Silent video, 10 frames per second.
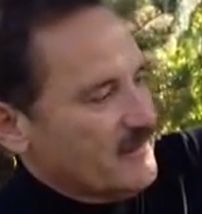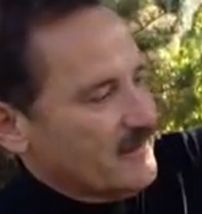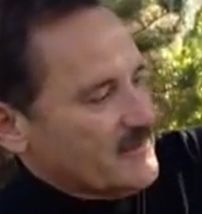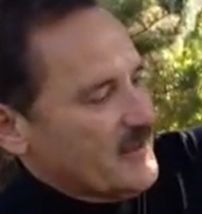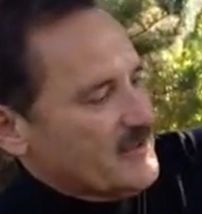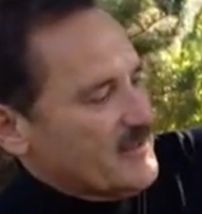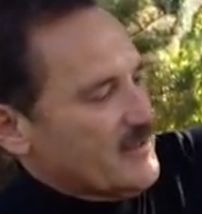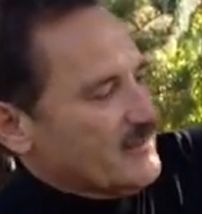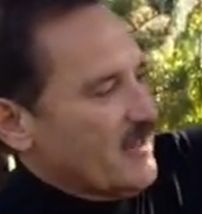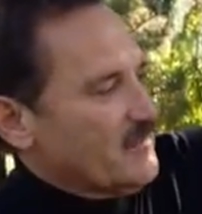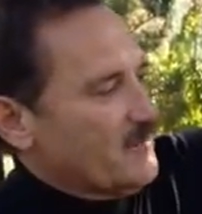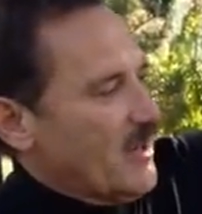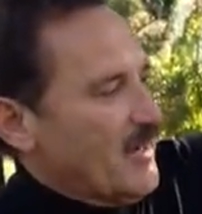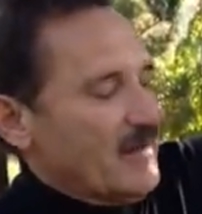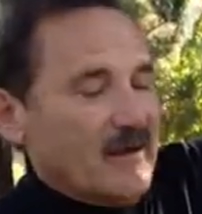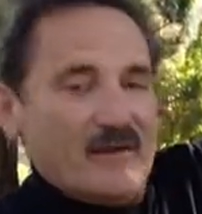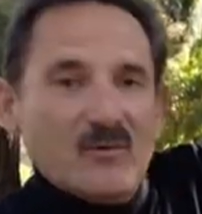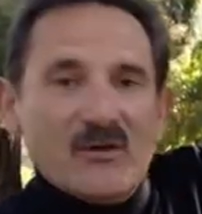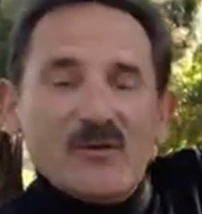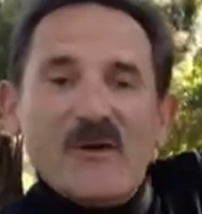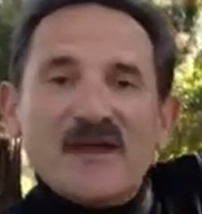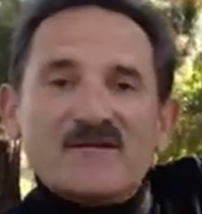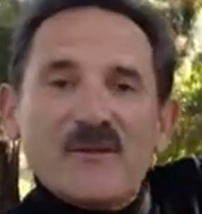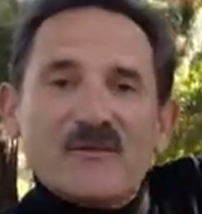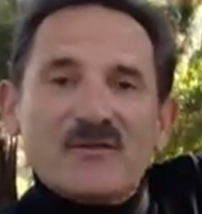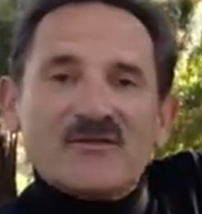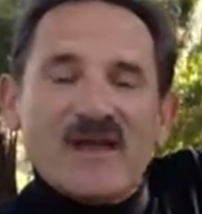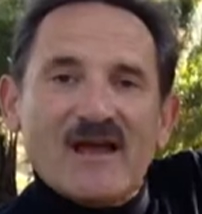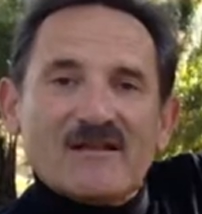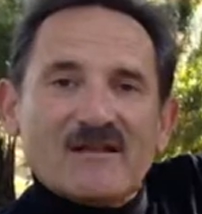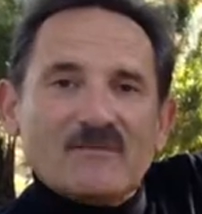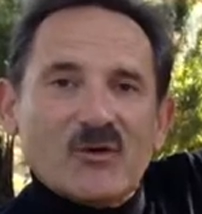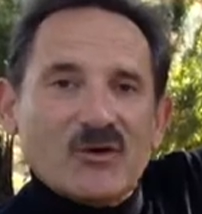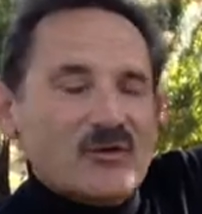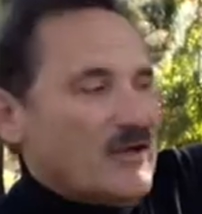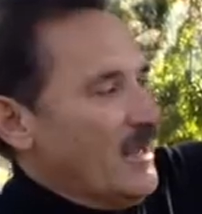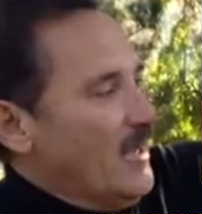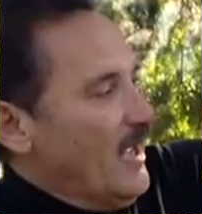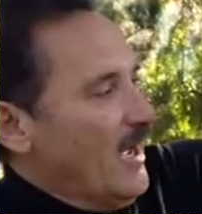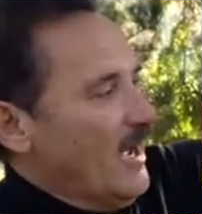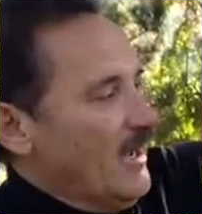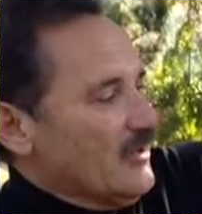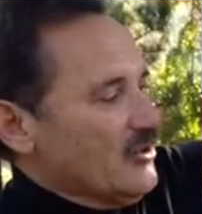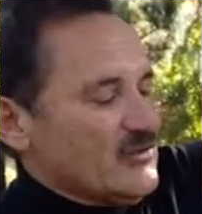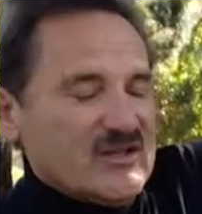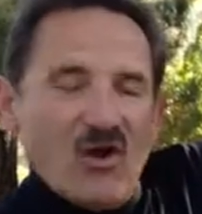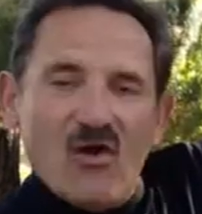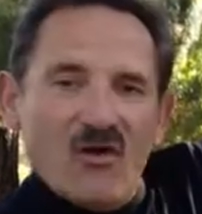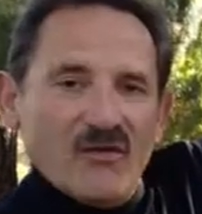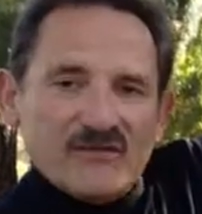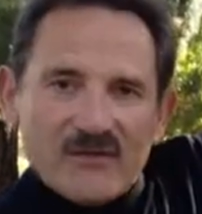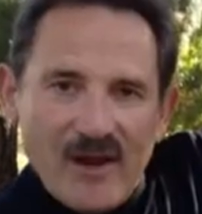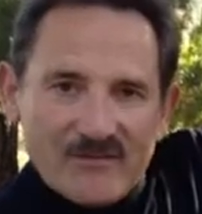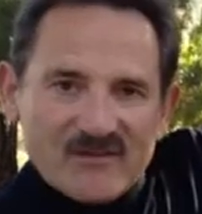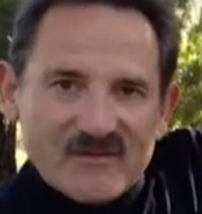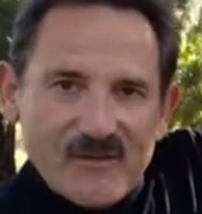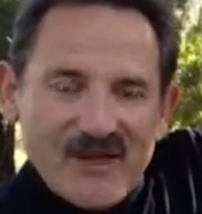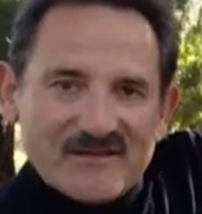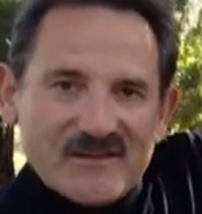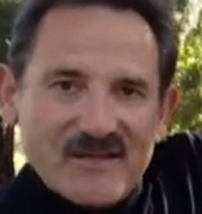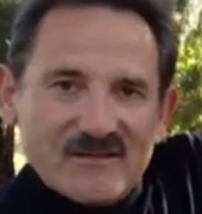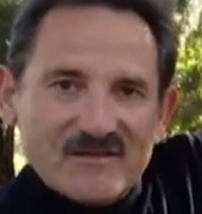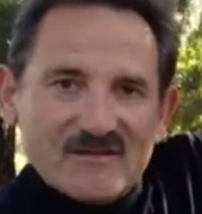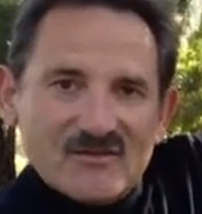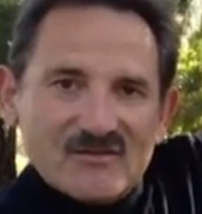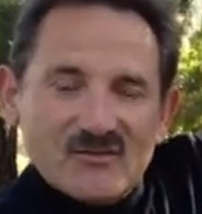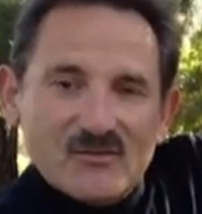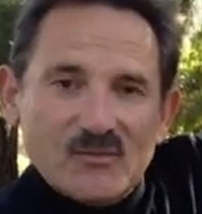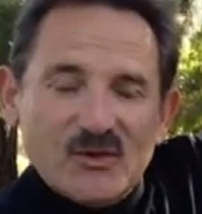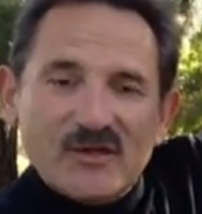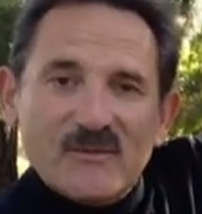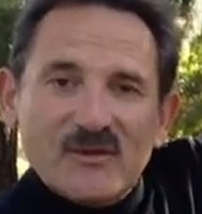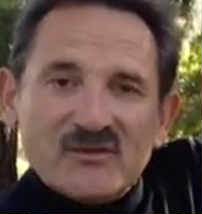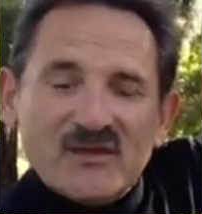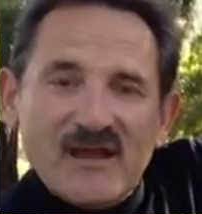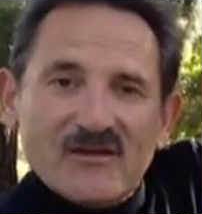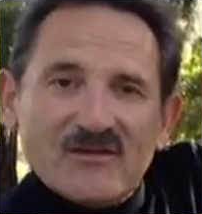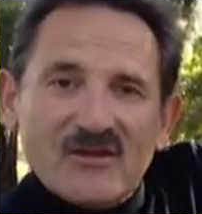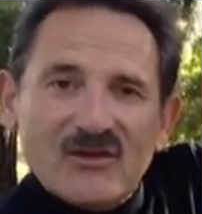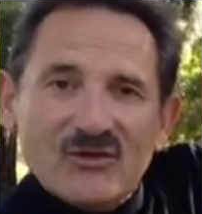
This piece here done by uh, one of your past members, Kathleen Bird, uh, using all the scraps of the magazines to put an image together that